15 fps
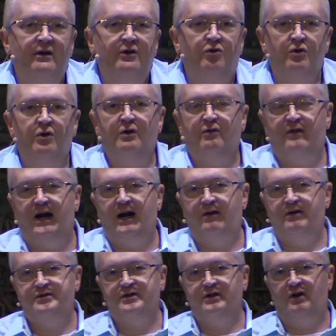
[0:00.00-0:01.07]

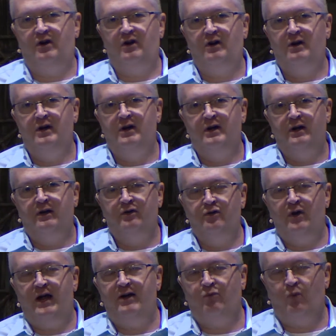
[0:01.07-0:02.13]
coronavirus in our New
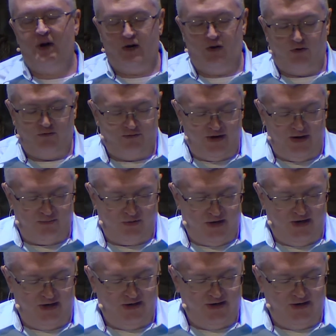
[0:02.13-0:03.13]
Life Whitehall family.